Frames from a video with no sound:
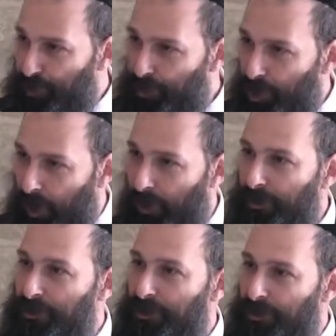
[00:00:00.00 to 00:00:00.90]
the
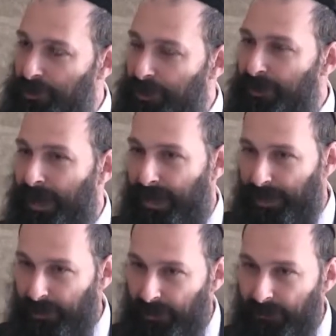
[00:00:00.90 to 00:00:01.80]
talk, starts
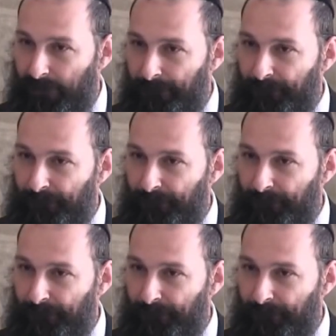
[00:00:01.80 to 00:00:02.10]
igniting it.